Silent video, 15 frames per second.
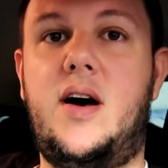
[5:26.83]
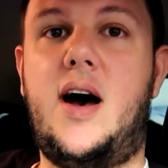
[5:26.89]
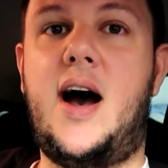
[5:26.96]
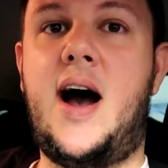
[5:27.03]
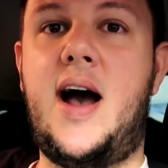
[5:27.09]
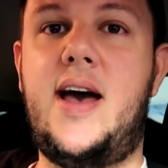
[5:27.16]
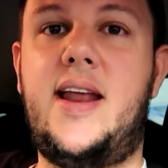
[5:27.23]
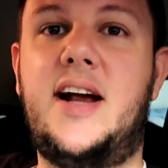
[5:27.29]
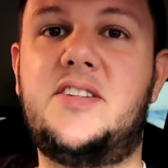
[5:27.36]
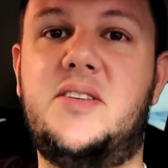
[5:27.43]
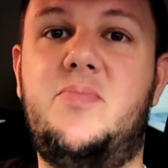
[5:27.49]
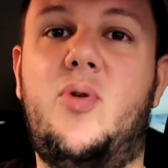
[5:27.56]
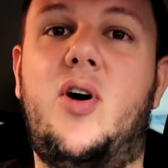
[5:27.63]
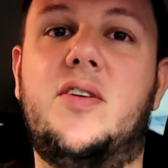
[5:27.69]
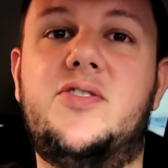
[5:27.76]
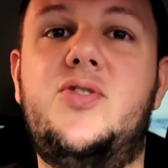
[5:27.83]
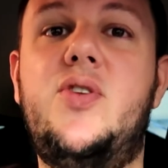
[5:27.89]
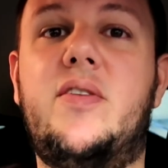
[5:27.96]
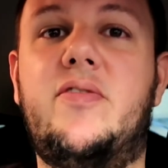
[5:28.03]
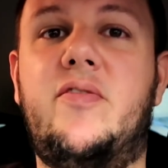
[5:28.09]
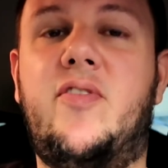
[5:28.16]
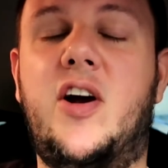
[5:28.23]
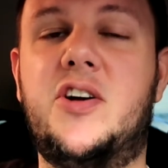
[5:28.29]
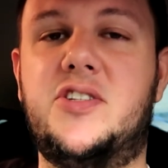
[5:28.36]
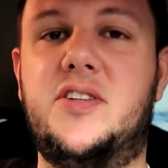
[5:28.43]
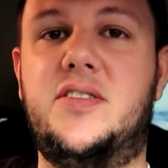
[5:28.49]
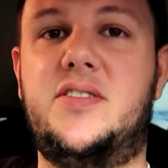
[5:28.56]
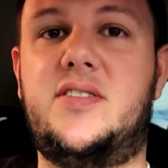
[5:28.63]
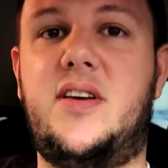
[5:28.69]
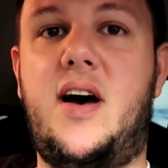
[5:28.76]
I had actually bought two different
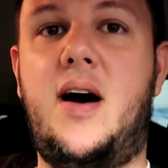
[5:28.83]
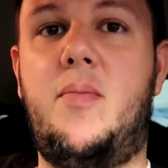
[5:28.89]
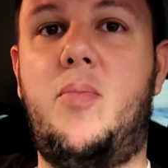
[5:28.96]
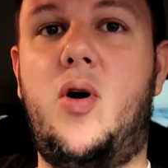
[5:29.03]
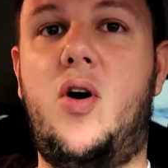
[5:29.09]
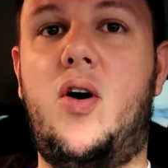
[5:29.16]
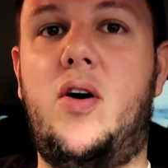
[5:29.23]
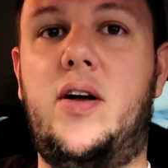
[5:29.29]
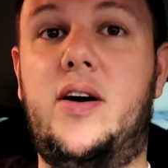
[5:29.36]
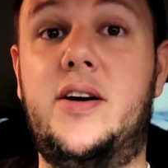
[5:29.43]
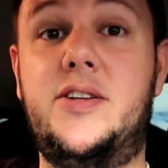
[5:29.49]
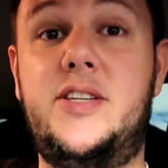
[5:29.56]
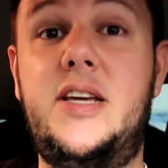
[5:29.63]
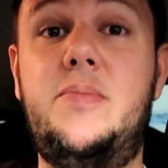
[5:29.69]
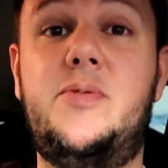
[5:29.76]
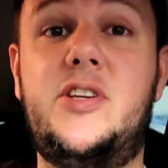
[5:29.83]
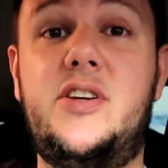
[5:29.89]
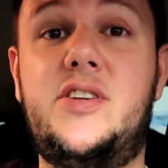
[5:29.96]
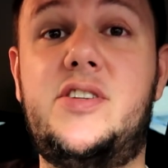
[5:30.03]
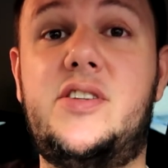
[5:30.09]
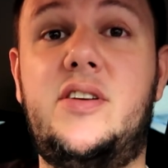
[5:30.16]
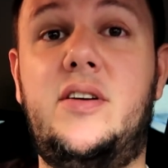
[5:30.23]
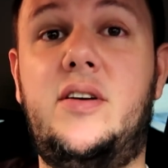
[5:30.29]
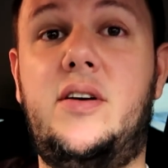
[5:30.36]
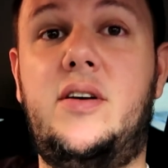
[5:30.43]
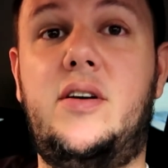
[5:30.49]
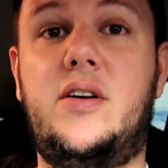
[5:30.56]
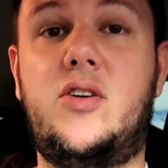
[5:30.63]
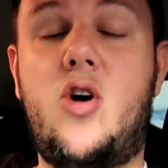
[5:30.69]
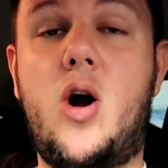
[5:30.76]
versions. I bought a deep dish
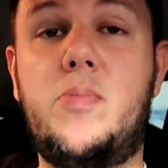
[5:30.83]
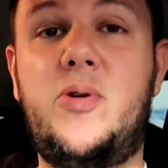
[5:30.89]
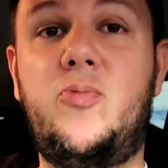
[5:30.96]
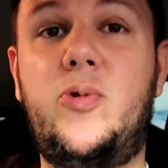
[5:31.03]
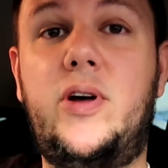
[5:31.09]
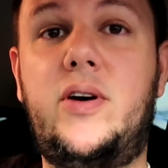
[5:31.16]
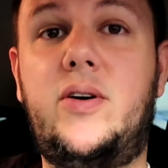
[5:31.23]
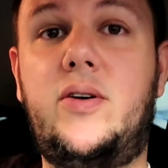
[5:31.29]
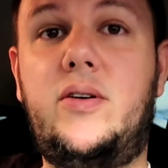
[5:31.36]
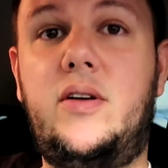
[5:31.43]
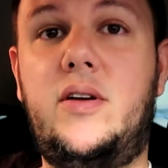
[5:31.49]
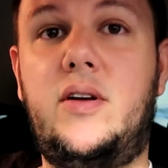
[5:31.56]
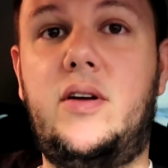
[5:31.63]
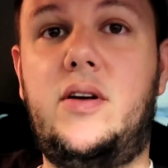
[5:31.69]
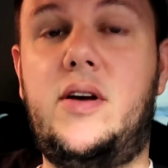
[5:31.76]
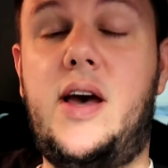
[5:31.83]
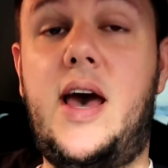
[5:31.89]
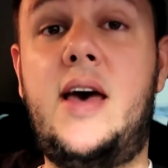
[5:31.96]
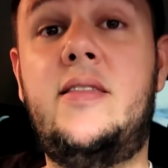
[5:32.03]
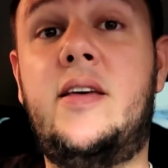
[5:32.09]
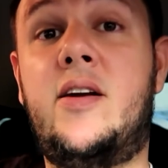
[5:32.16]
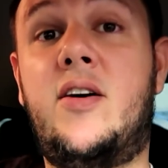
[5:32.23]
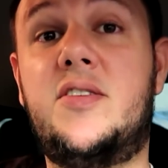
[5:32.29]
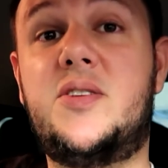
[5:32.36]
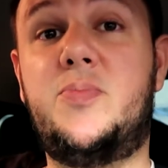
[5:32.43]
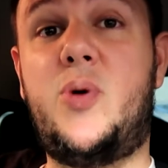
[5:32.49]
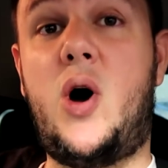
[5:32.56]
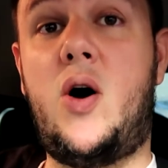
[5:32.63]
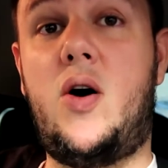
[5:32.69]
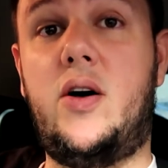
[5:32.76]
carbon wheel, and then I also
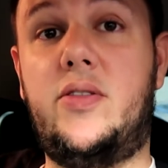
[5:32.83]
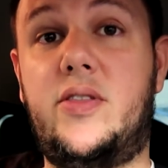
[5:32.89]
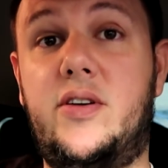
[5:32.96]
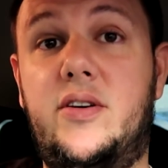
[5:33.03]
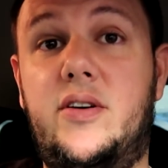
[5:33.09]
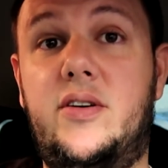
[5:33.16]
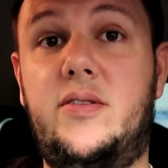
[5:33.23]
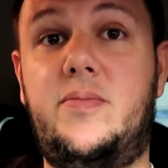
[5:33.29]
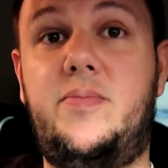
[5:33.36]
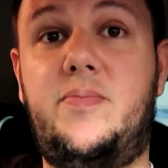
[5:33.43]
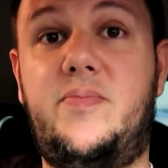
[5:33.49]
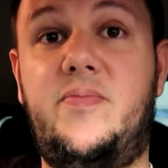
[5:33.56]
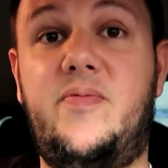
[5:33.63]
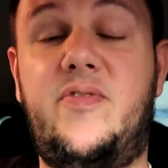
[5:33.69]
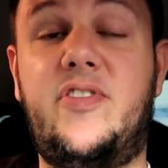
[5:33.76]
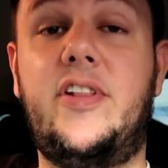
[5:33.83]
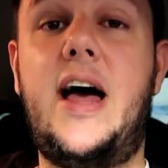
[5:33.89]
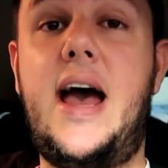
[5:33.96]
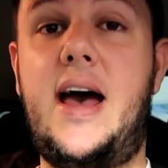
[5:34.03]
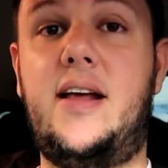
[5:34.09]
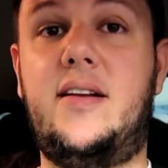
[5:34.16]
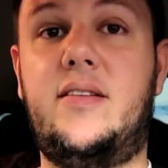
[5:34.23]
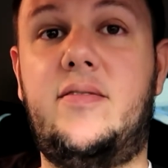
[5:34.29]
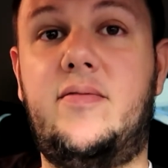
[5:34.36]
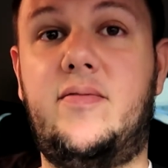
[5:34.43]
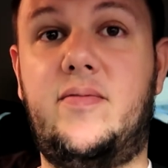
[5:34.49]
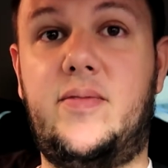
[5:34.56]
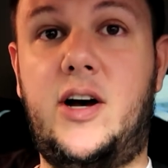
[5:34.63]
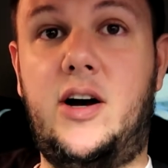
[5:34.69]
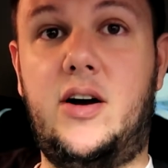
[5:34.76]
bought the flat
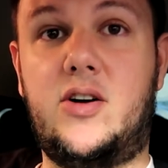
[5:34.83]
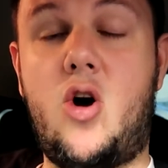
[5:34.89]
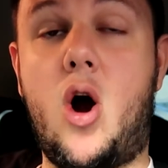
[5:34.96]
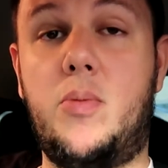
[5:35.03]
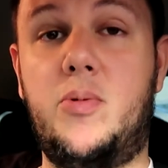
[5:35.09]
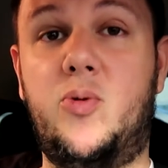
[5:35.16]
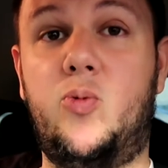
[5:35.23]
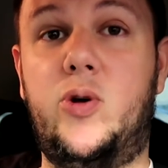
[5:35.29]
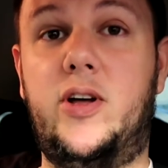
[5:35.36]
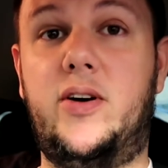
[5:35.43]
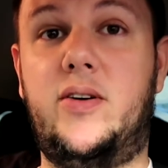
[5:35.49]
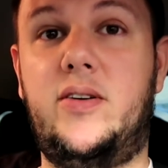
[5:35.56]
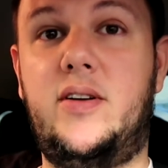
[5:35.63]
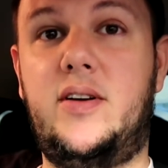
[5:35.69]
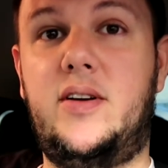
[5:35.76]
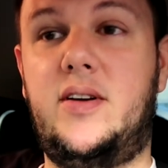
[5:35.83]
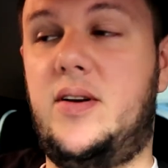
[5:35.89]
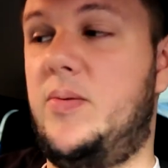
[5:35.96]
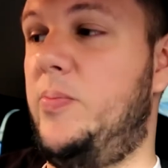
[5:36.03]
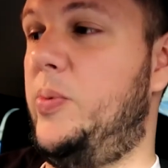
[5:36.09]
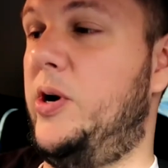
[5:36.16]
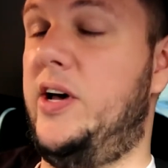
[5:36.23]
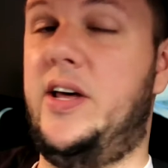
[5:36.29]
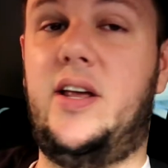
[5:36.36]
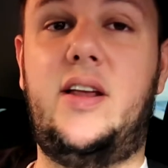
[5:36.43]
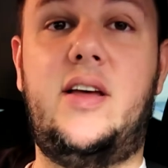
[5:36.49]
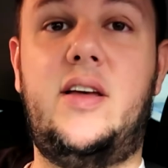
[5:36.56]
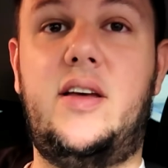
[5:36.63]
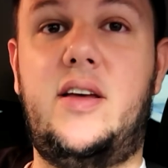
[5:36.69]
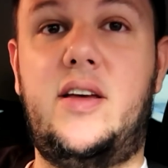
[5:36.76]
carbon wheel. But
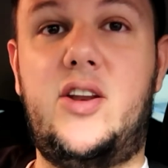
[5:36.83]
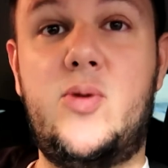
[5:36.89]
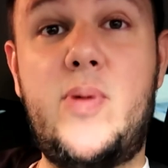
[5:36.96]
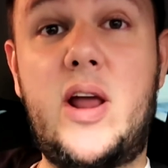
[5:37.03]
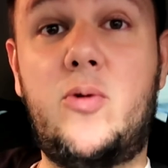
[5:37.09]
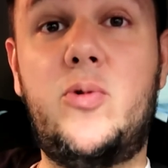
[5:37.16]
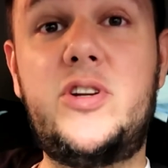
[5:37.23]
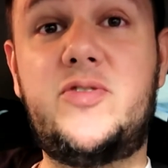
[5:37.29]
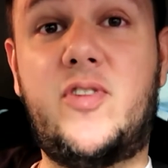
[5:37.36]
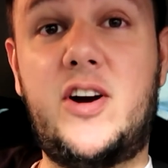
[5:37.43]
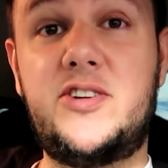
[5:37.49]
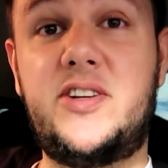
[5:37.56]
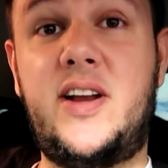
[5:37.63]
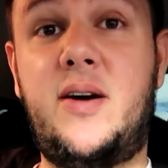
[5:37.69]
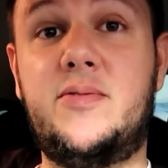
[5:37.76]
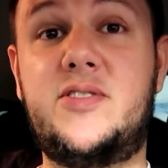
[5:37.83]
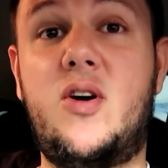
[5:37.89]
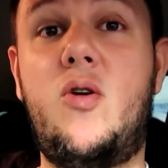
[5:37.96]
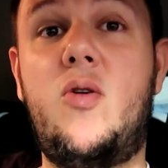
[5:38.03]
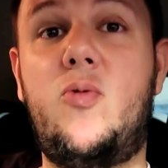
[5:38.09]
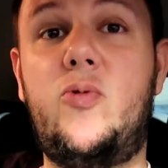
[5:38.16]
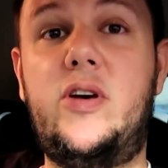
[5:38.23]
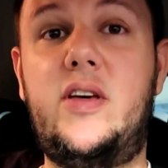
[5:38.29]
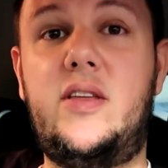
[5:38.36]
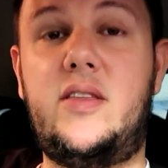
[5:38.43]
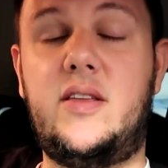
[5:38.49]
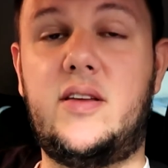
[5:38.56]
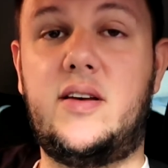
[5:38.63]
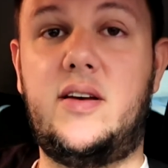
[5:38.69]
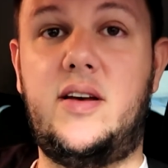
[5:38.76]
no matter which version I was going
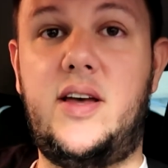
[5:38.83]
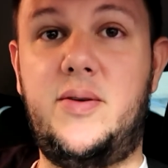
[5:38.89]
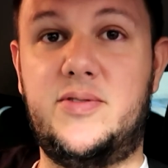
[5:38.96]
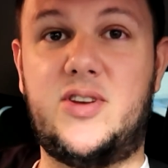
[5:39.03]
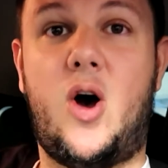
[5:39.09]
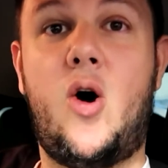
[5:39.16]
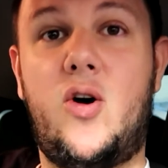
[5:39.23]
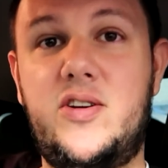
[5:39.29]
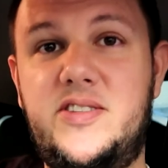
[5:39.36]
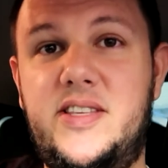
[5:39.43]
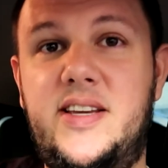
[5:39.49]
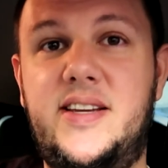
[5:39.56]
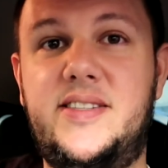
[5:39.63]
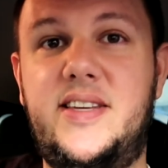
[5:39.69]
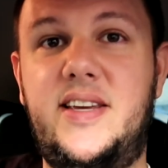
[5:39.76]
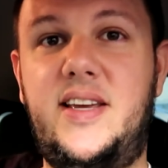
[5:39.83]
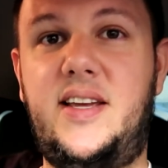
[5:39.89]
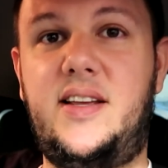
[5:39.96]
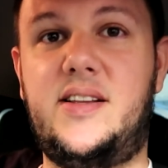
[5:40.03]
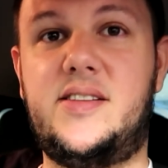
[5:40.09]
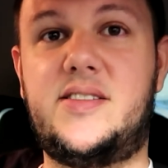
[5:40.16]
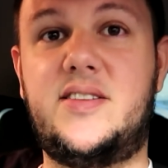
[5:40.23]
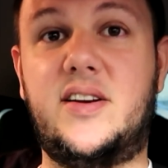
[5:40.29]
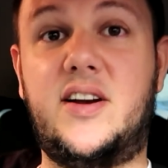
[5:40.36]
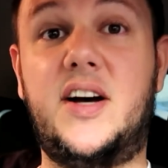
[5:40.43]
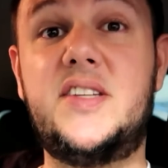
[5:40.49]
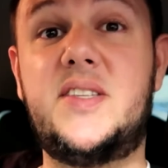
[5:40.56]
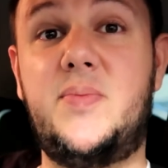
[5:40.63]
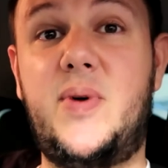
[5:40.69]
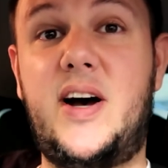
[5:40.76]
with, it was always the intent to
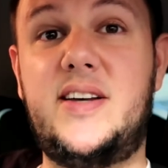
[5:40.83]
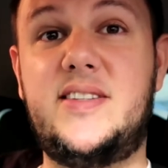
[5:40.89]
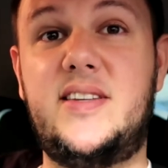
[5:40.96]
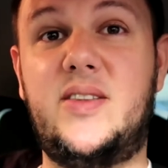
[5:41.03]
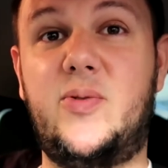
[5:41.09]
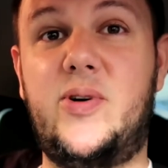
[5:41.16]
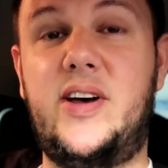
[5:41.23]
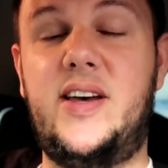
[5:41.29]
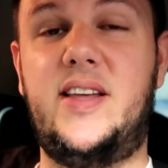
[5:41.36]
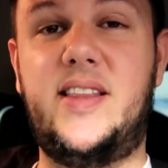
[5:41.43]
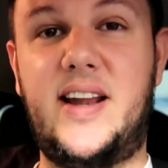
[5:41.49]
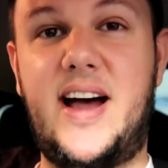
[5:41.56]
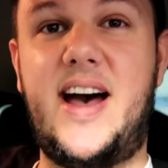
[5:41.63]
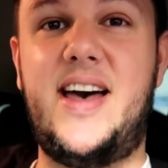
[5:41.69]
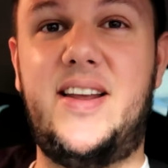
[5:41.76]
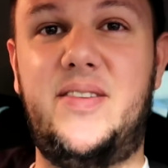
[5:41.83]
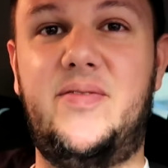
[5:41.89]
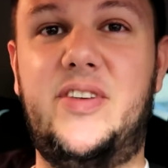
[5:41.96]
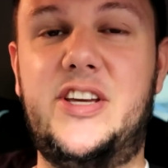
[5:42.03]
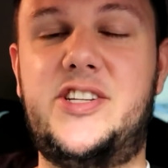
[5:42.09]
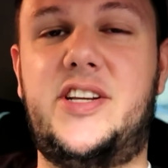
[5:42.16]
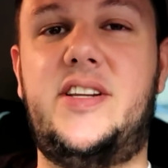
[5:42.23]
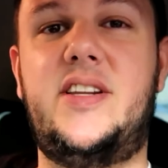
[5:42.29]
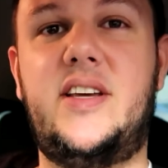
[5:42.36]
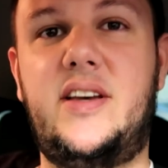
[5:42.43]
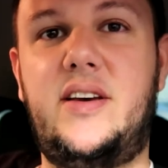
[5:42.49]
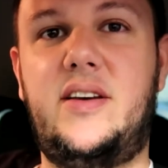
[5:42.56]
customize it the way that I had envisioned.